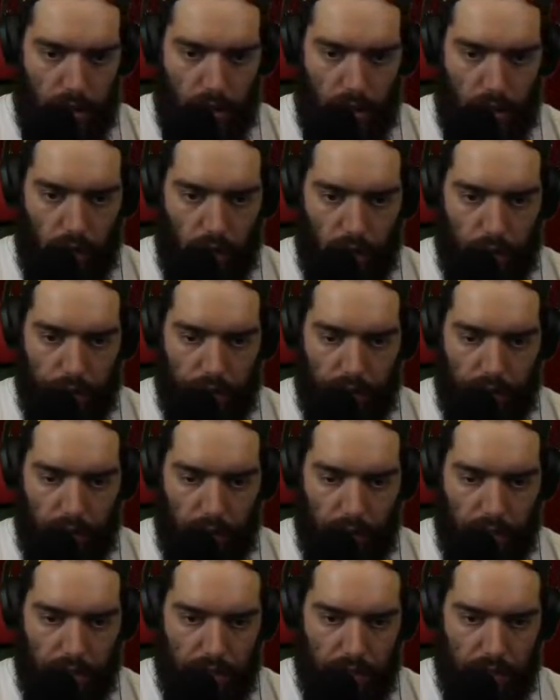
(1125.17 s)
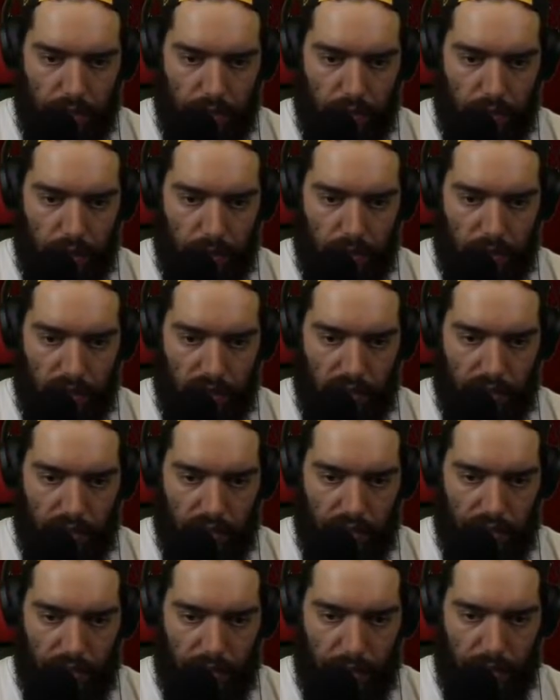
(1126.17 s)
are really what's doing most of our
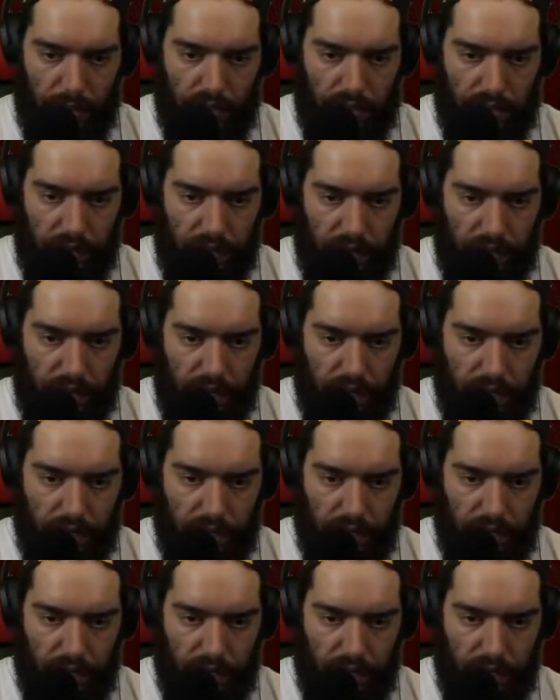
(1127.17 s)
damage for us.